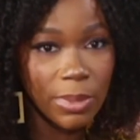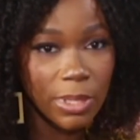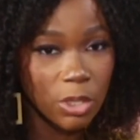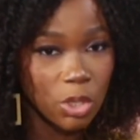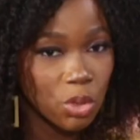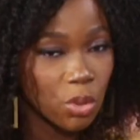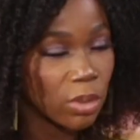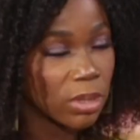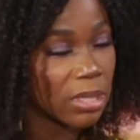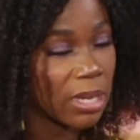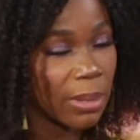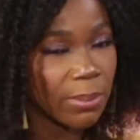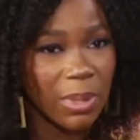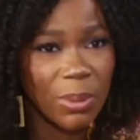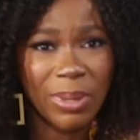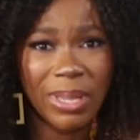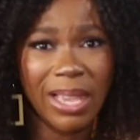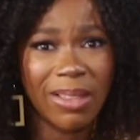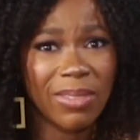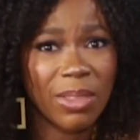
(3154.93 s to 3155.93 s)
the short time that
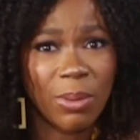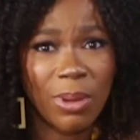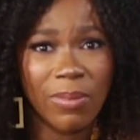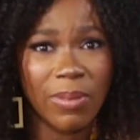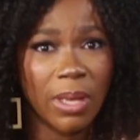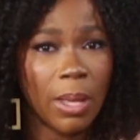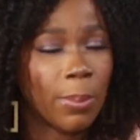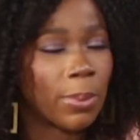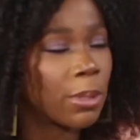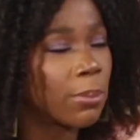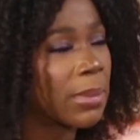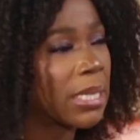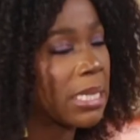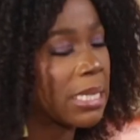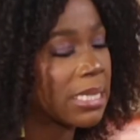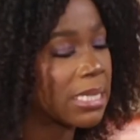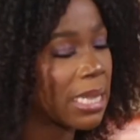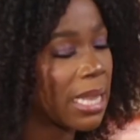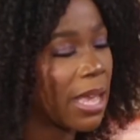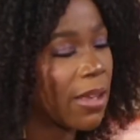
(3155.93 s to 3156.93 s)
we have, I think I have a couple of
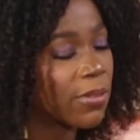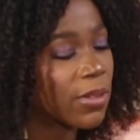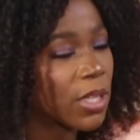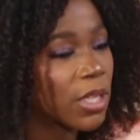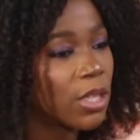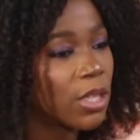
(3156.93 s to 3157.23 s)
minutes left,